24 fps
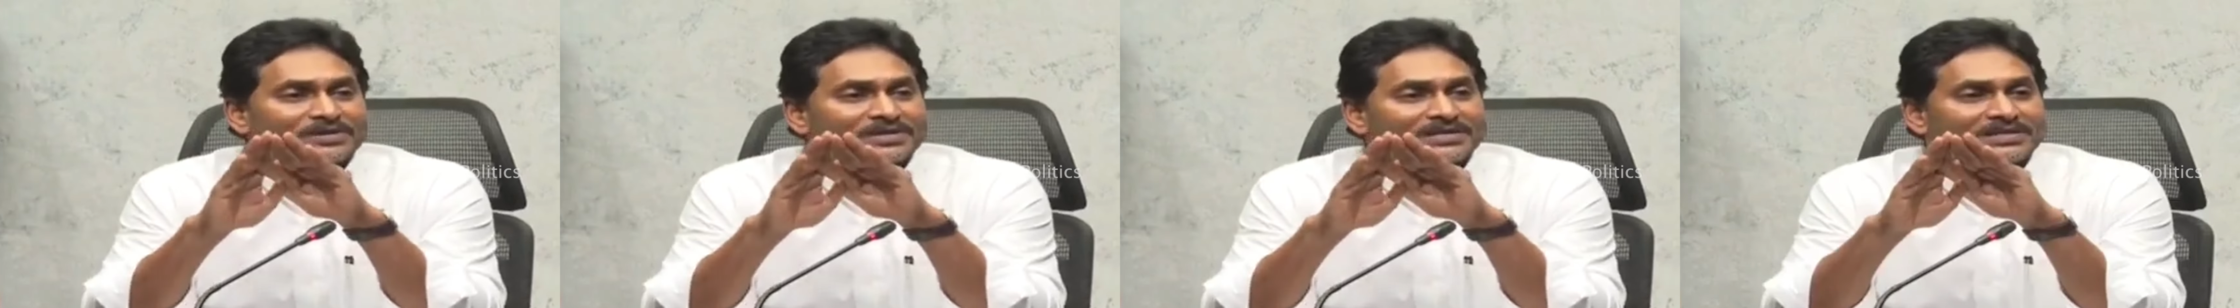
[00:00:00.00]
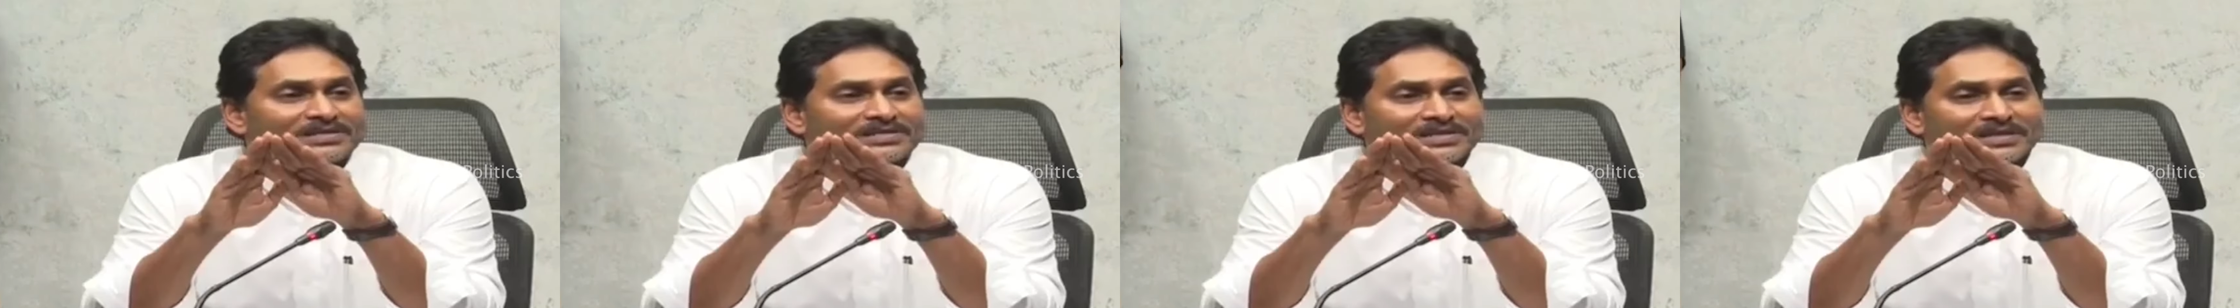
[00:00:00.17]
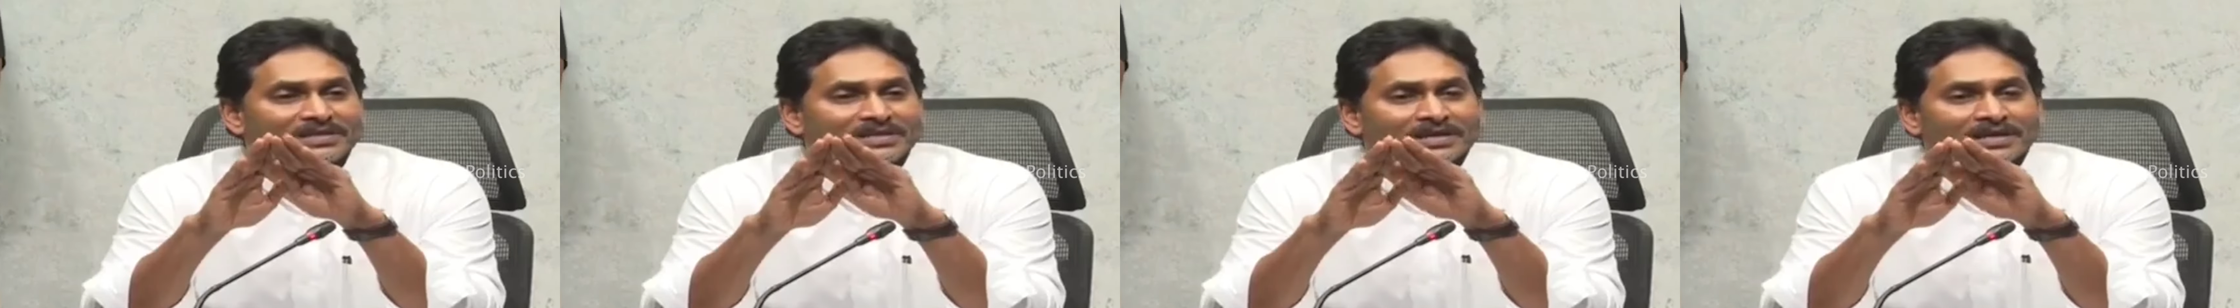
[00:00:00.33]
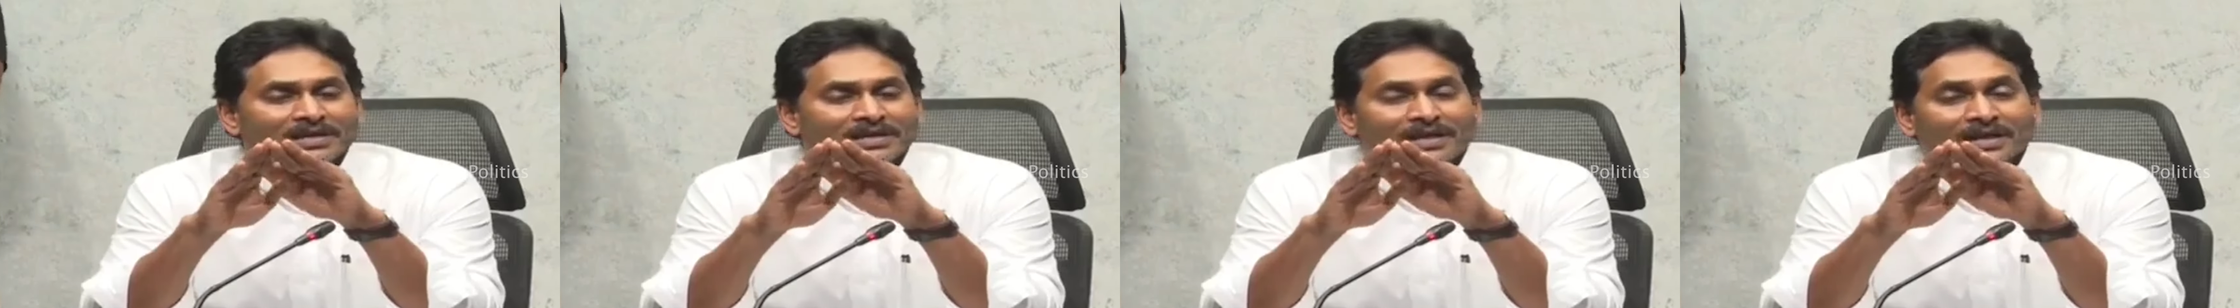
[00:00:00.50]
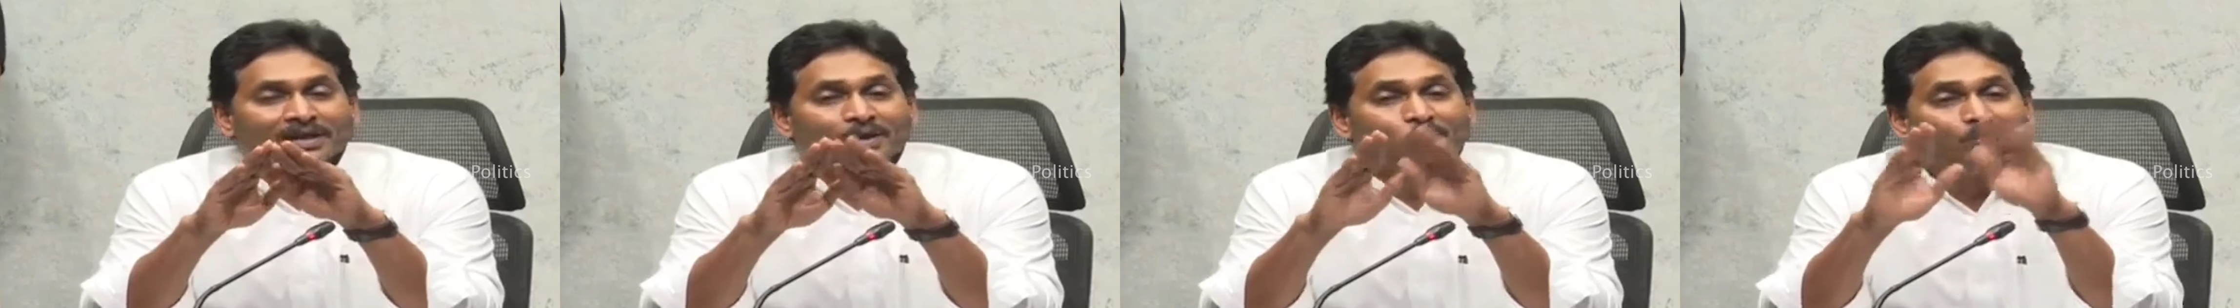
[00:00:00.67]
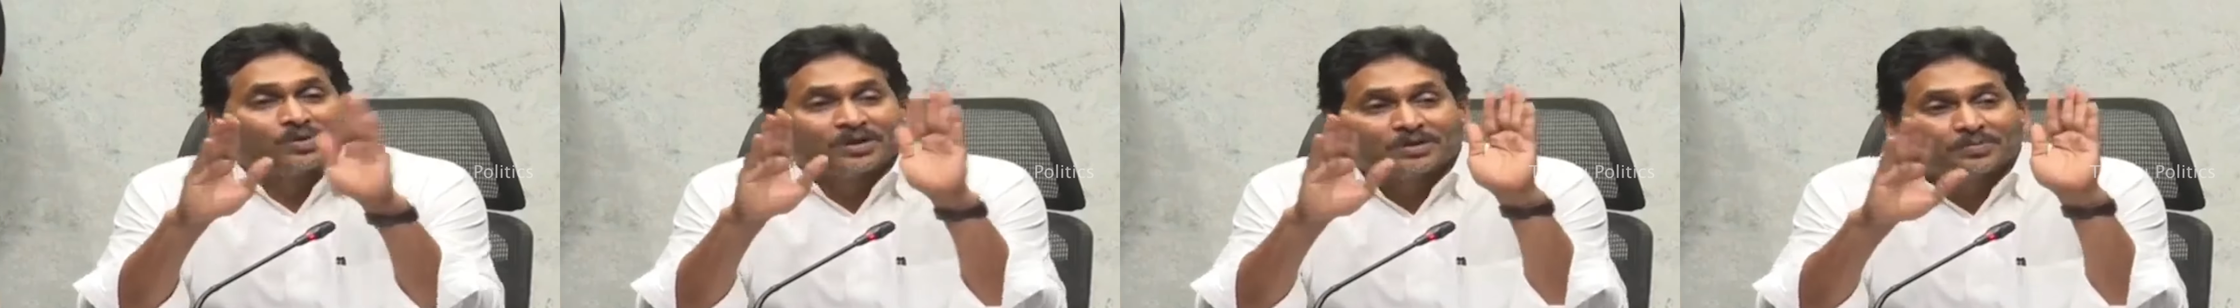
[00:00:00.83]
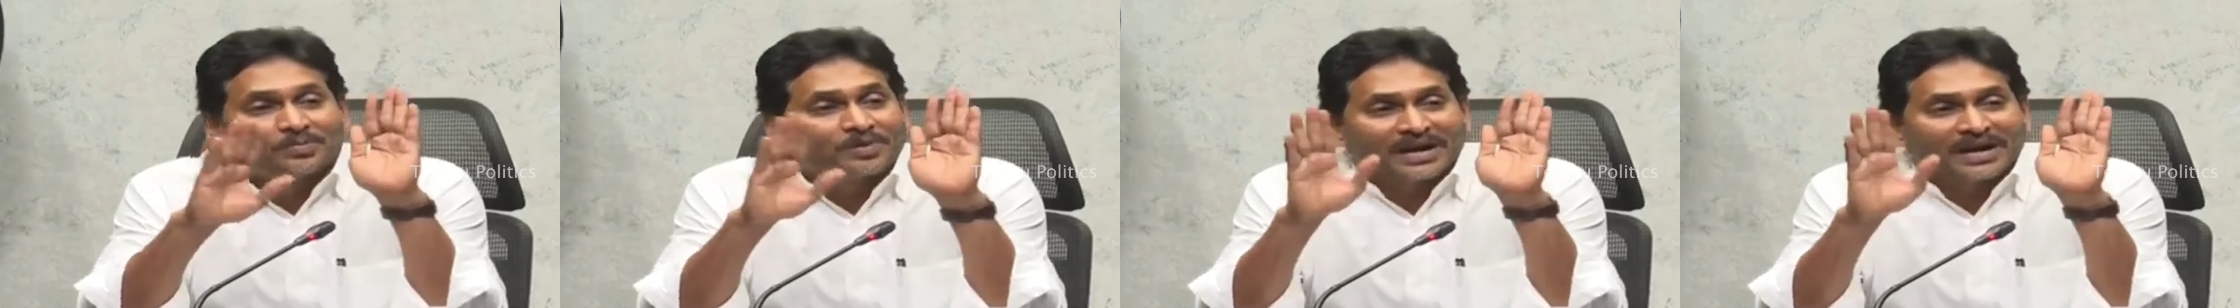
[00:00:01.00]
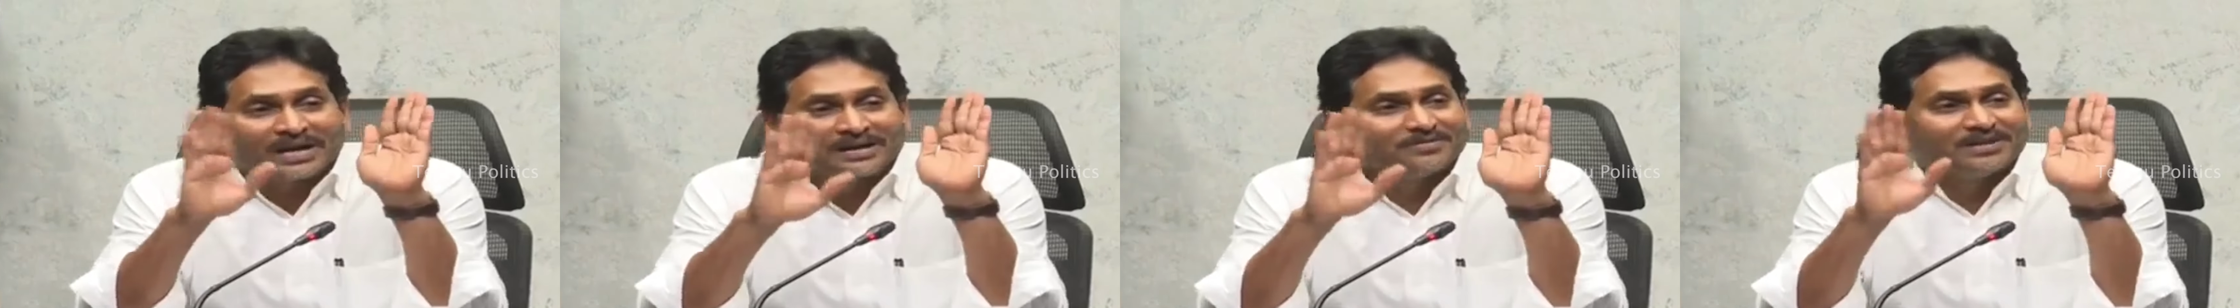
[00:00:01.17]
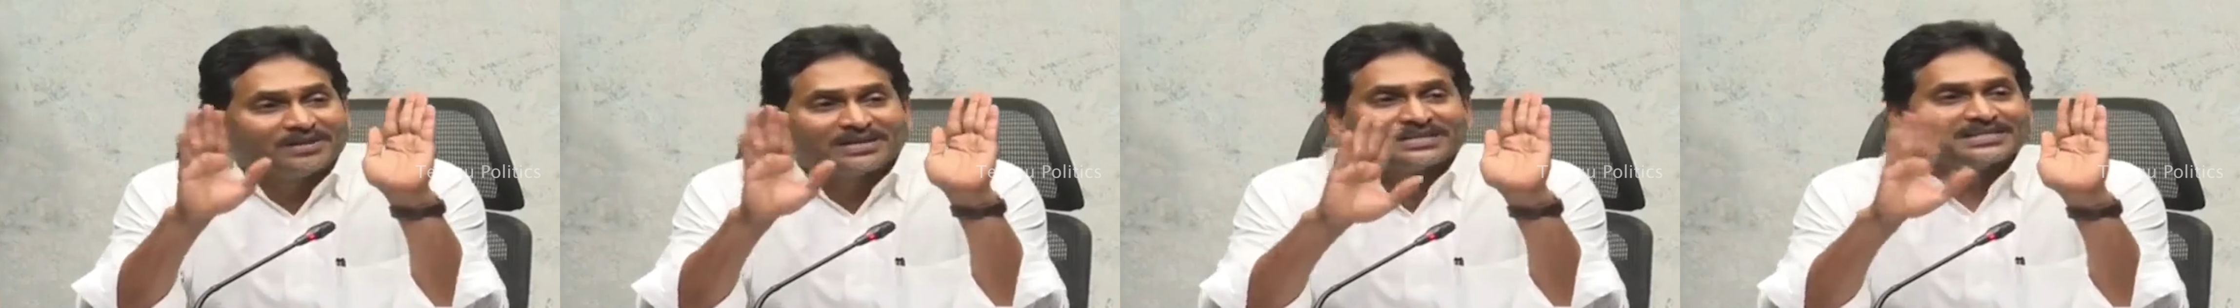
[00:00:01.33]
these were
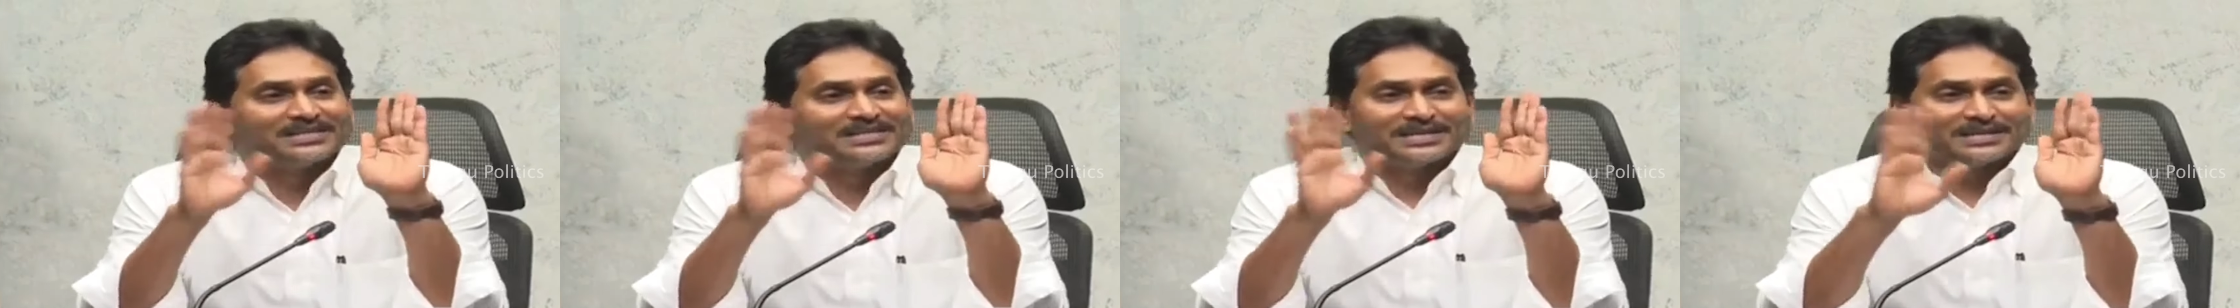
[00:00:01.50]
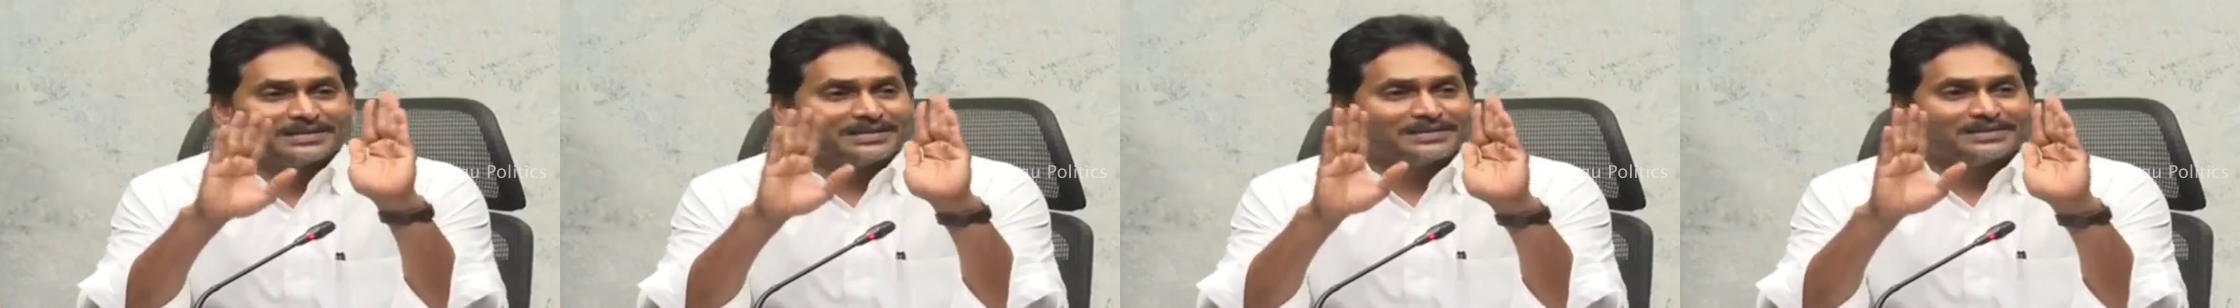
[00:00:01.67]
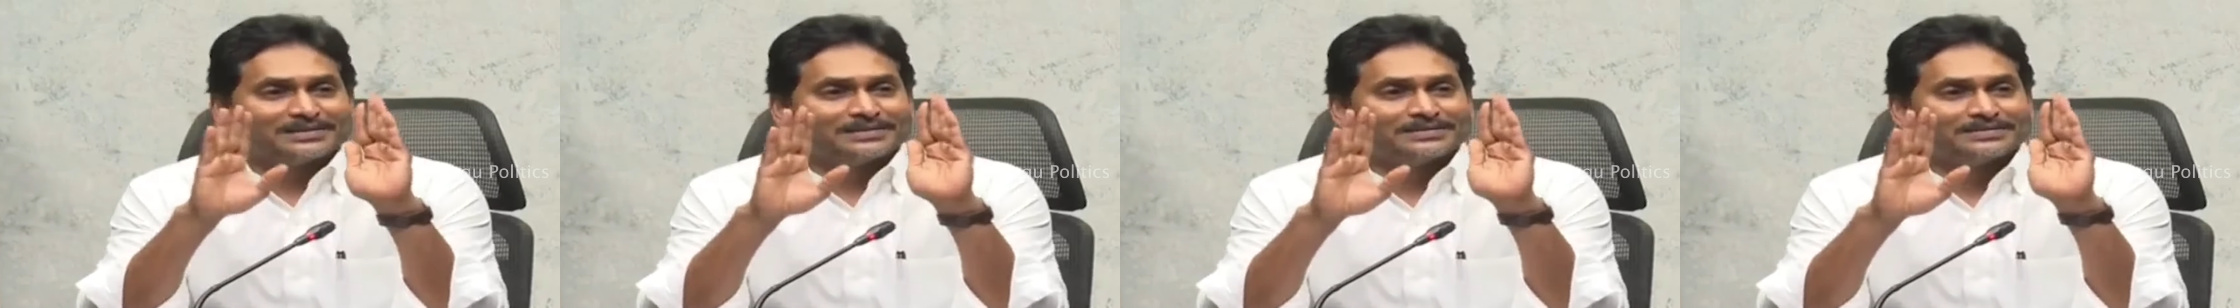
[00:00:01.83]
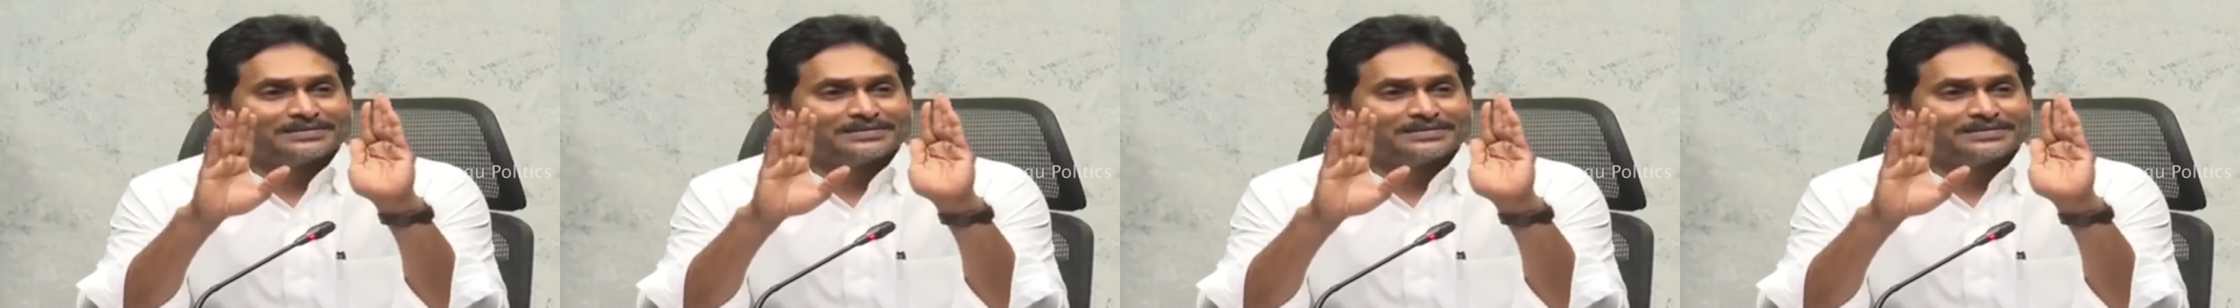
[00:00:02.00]
private then.